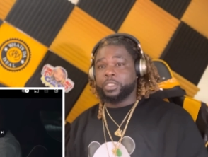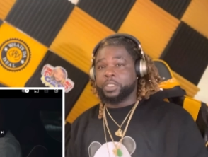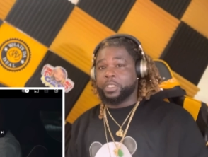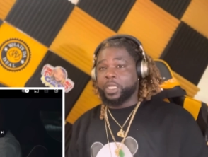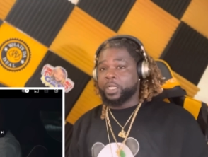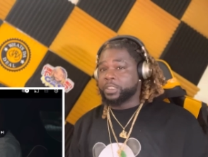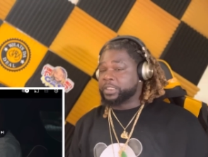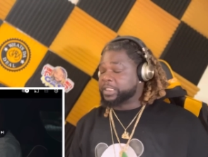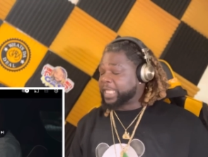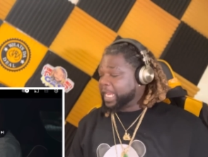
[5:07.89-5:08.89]
Nigga,
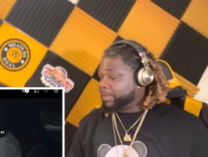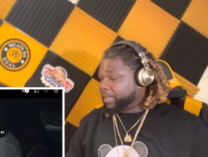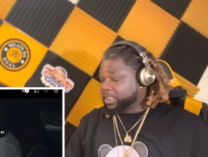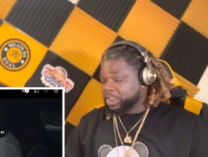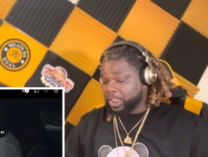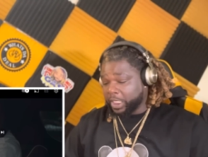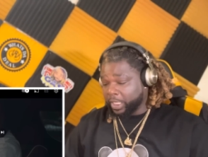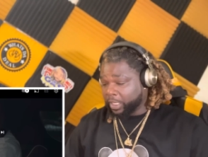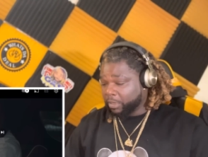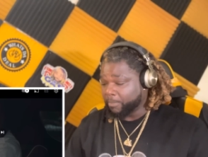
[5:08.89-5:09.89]
damn that shit
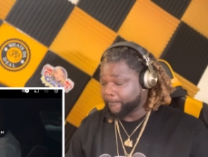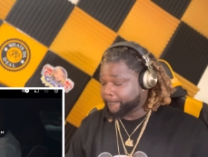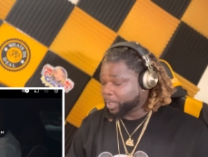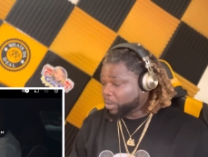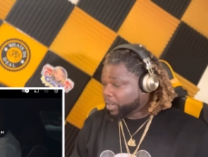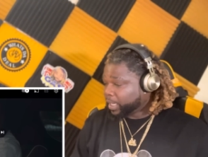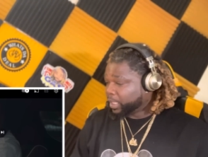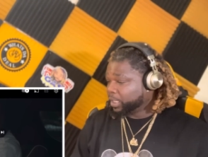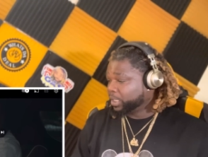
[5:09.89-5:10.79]
hit, boy.